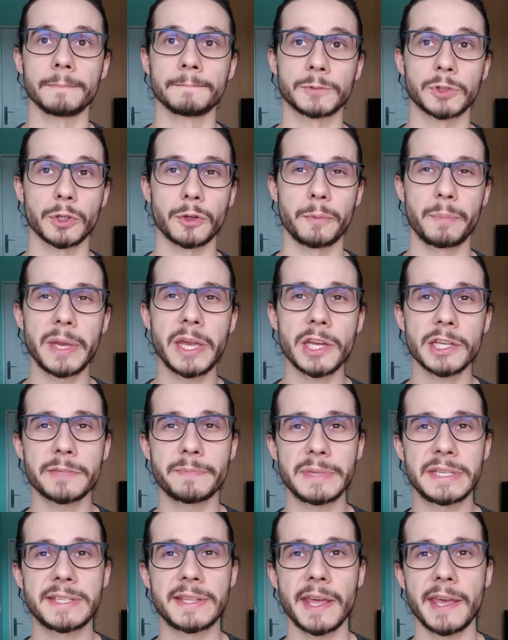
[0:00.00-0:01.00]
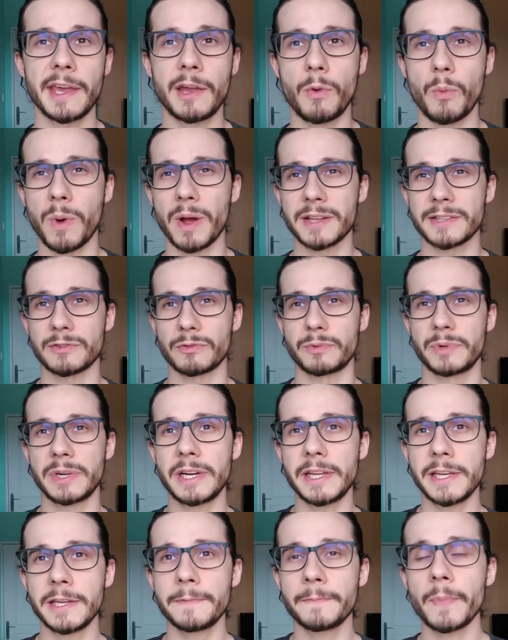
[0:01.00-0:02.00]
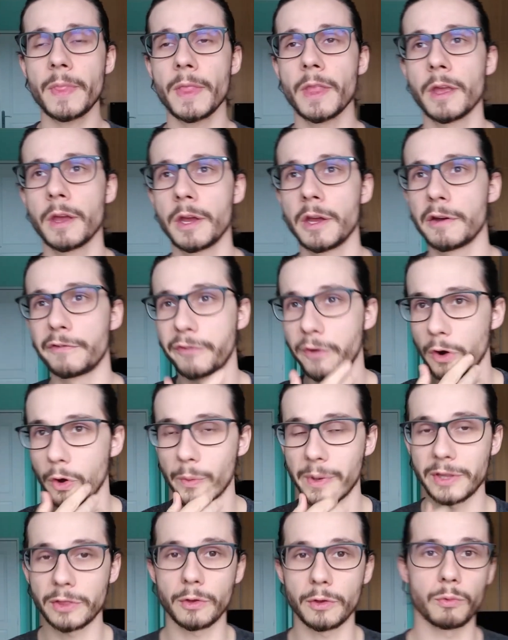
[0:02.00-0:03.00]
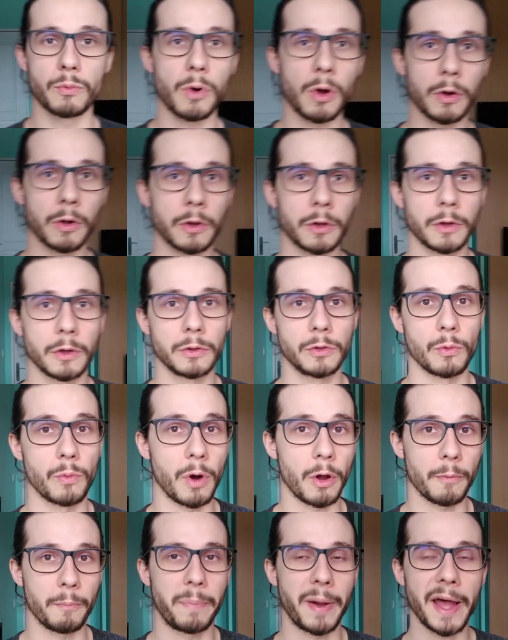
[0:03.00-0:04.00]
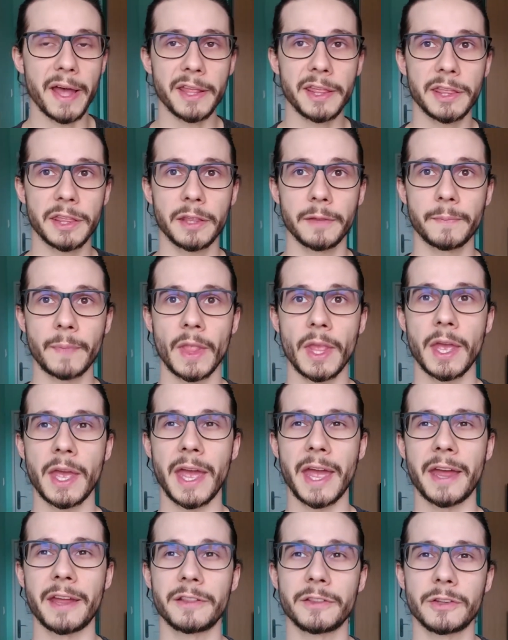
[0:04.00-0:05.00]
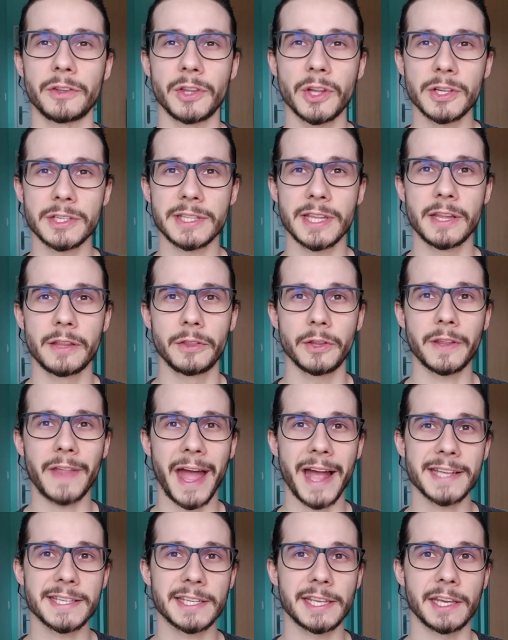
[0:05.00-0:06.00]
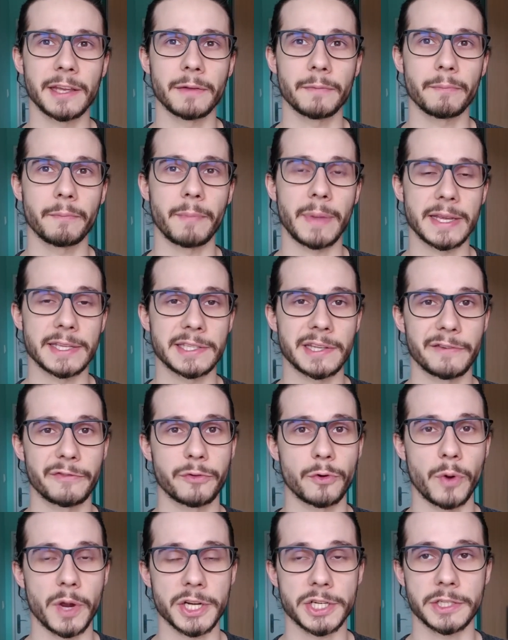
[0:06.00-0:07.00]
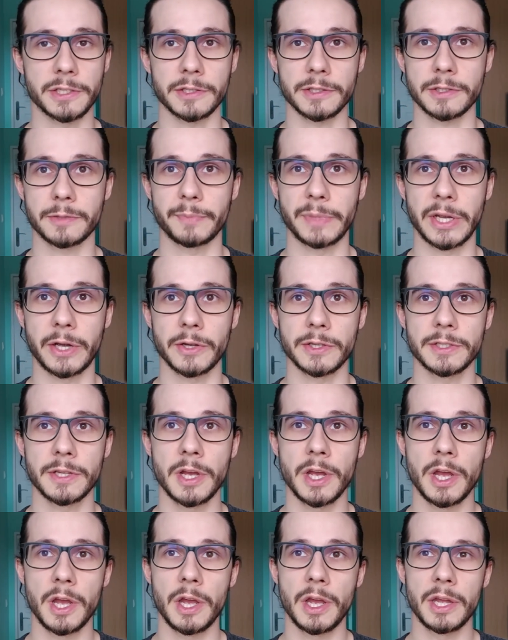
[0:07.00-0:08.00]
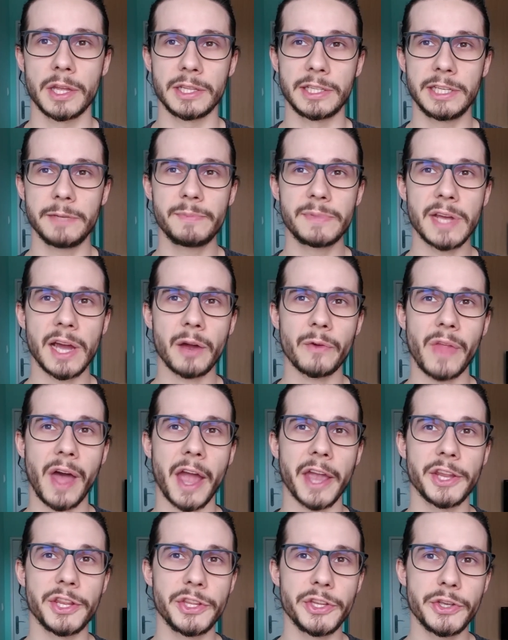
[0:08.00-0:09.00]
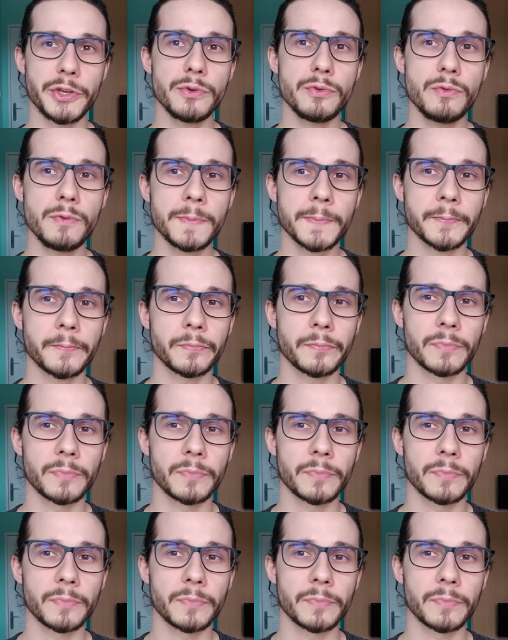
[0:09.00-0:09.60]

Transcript: So the biggest mistake was really following the wrong path and not asking myself questions, because deep down I knew